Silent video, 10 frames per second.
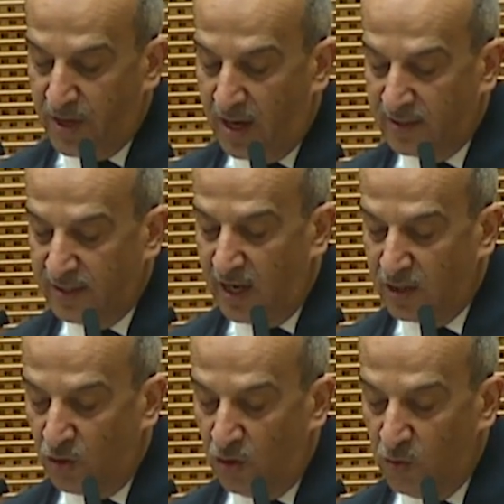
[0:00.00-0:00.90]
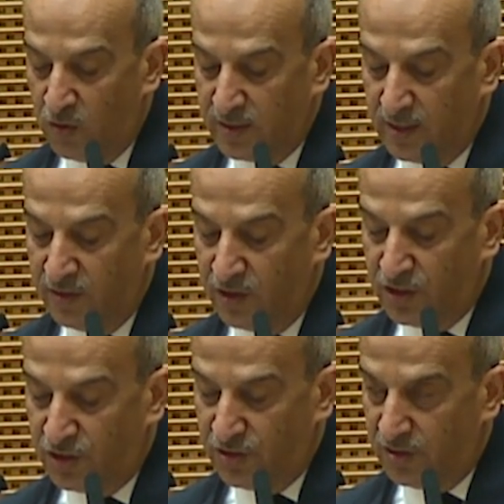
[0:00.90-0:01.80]
PRC has always
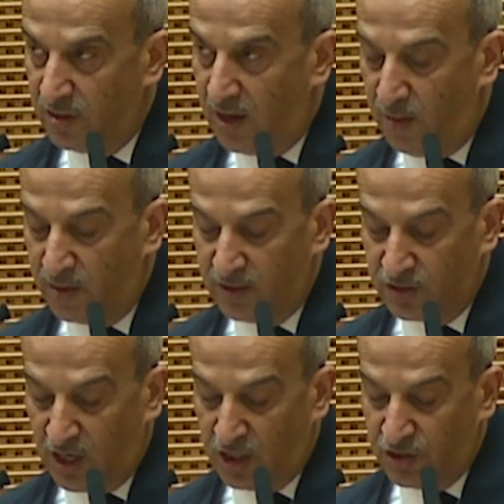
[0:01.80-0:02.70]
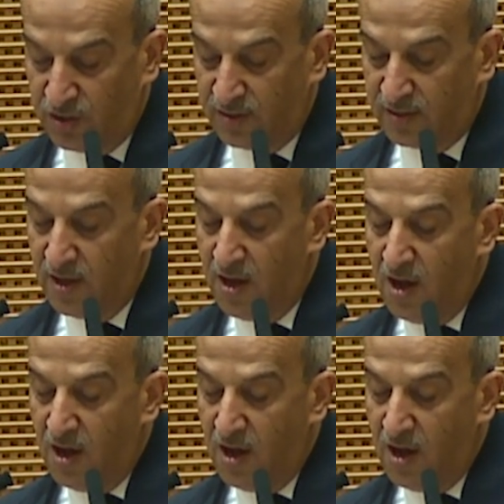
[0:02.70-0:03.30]
enriched our discussions.